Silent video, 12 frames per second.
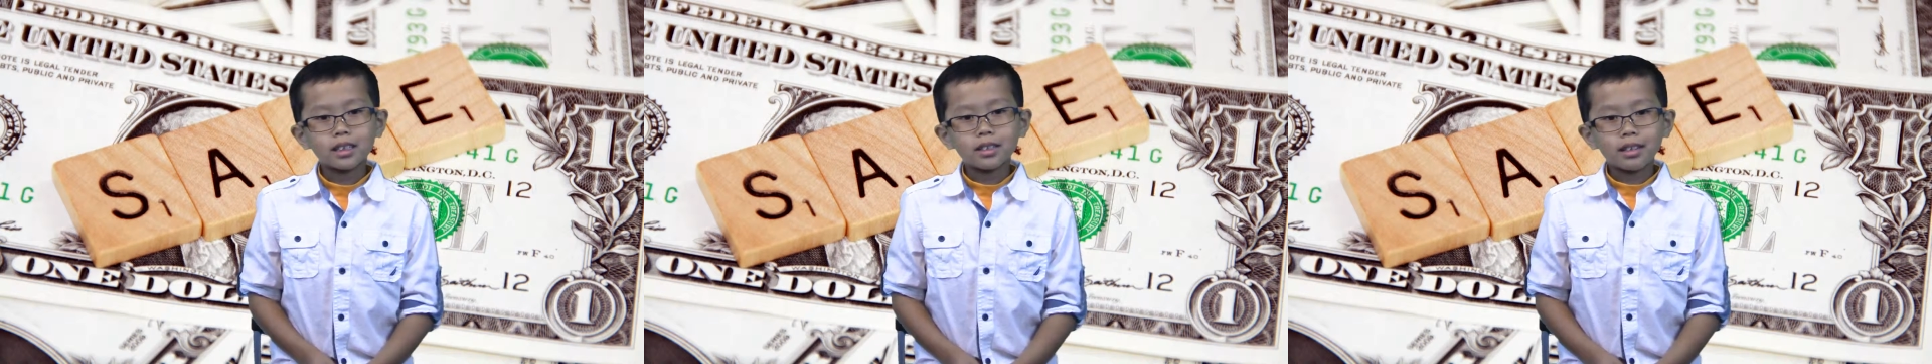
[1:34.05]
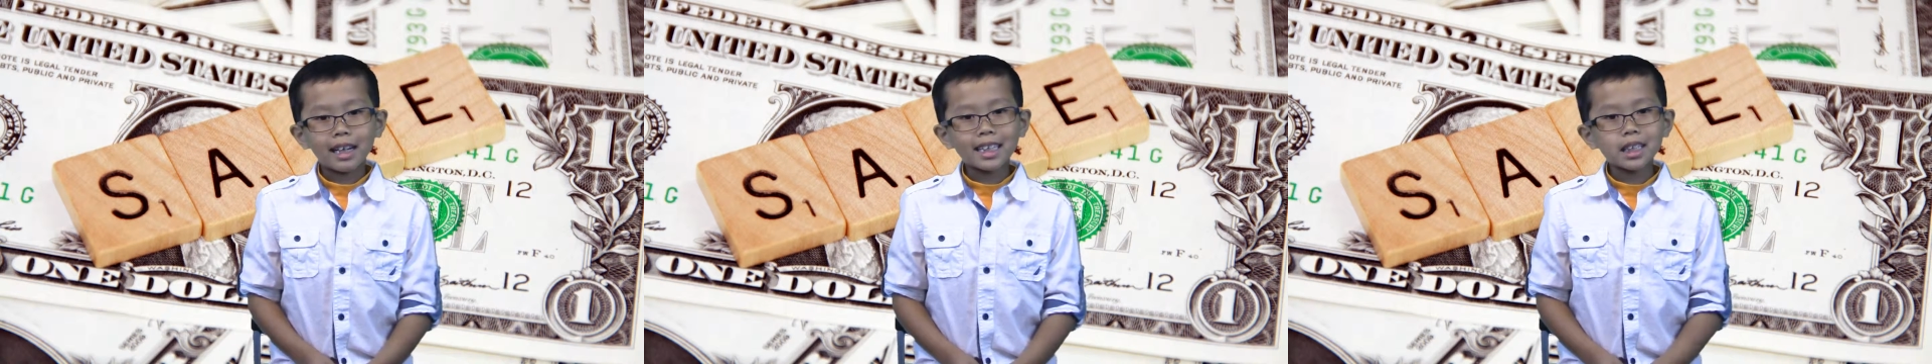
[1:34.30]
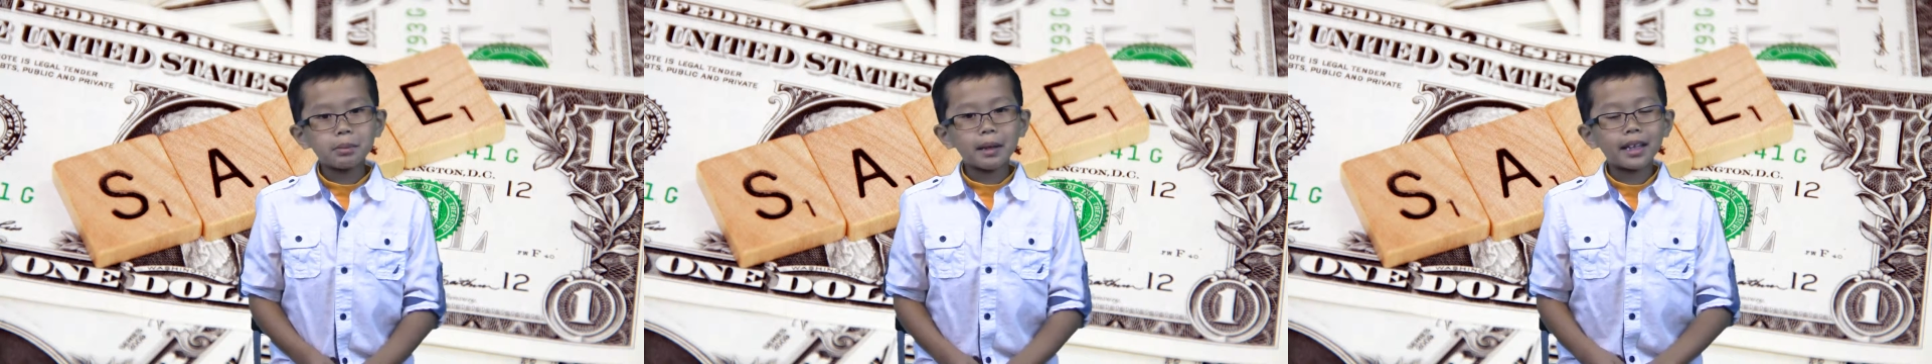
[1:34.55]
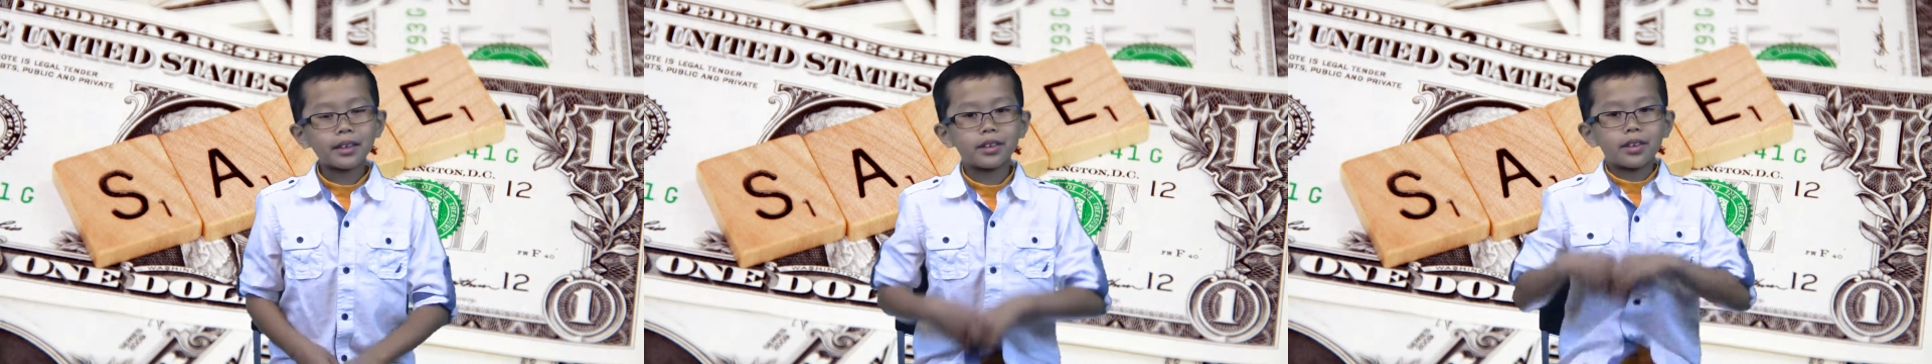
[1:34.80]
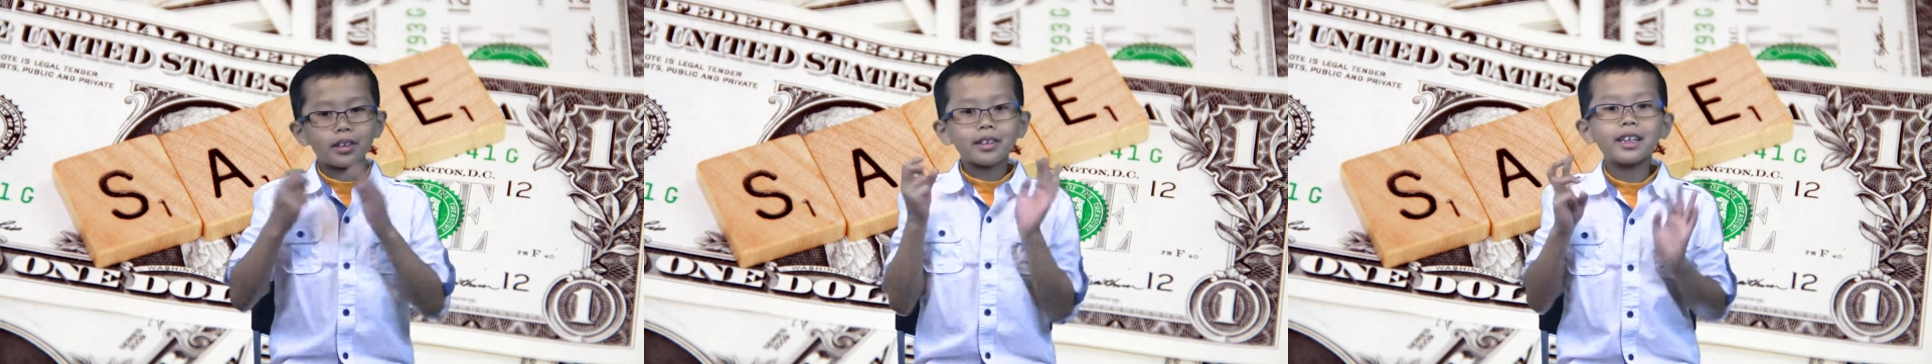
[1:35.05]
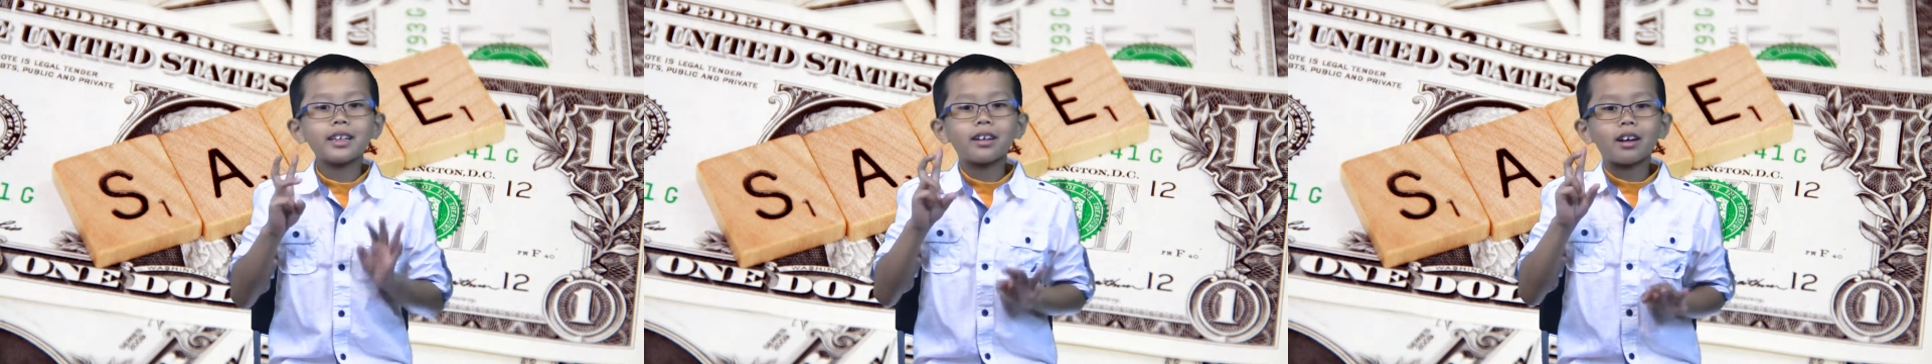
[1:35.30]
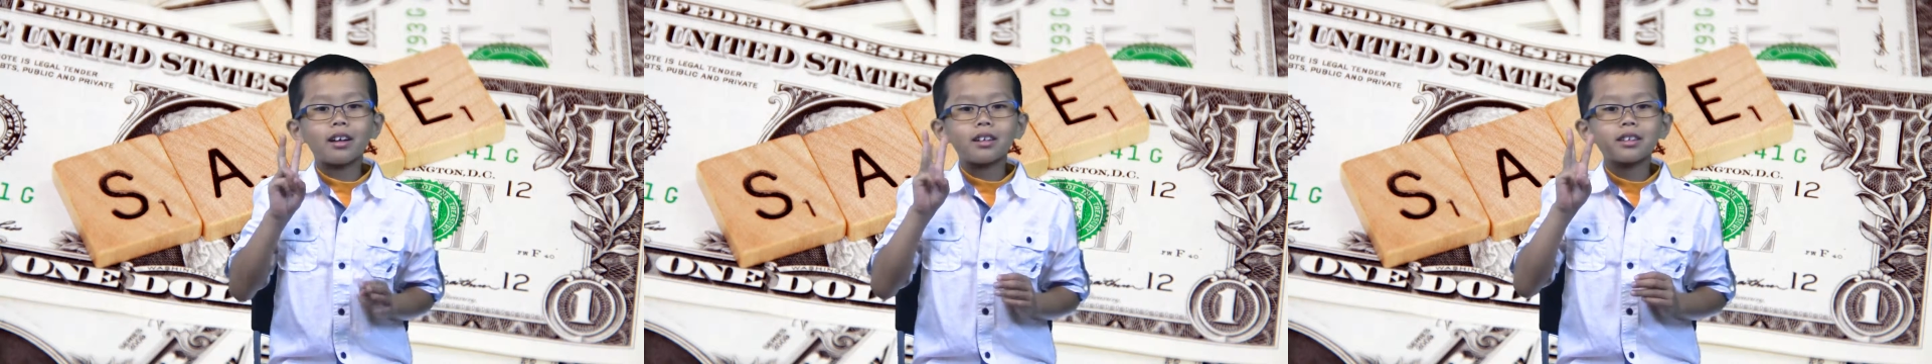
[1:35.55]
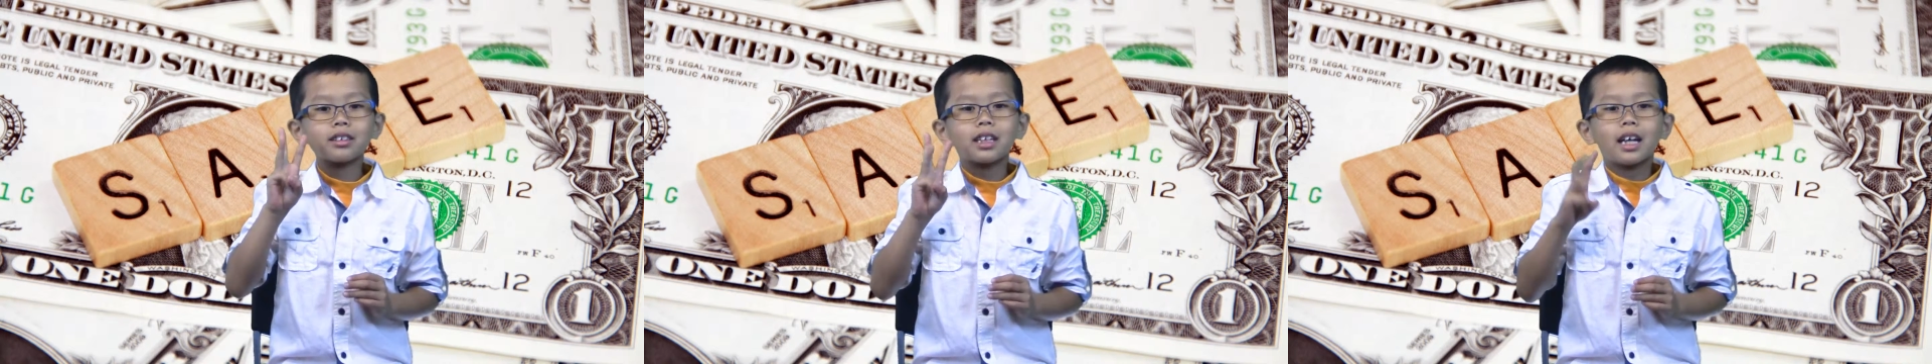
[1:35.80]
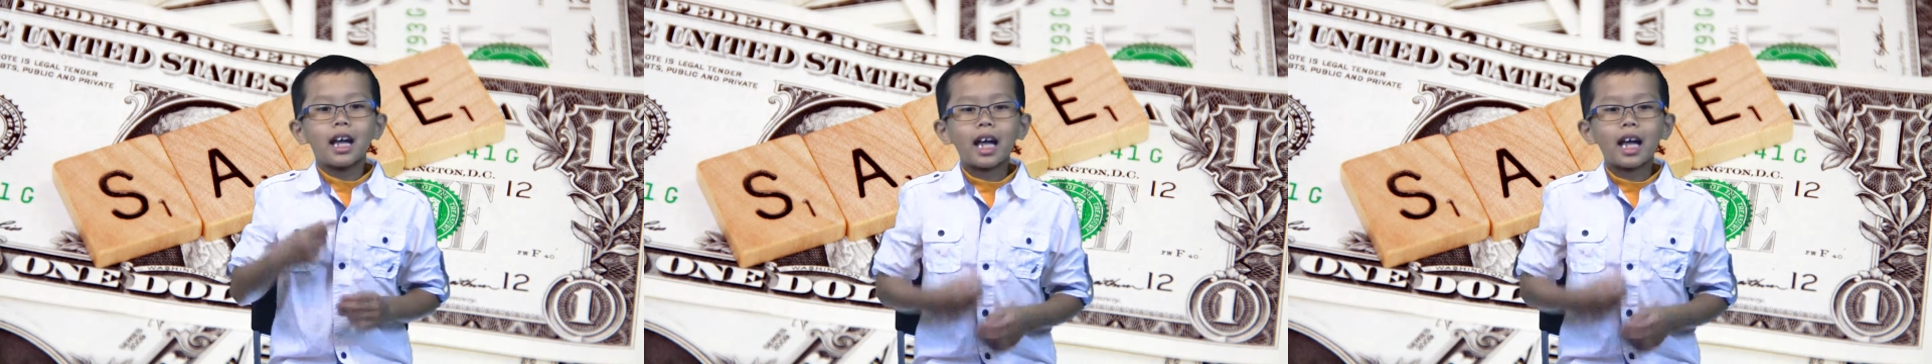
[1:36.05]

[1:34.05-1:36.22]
So I can spend $30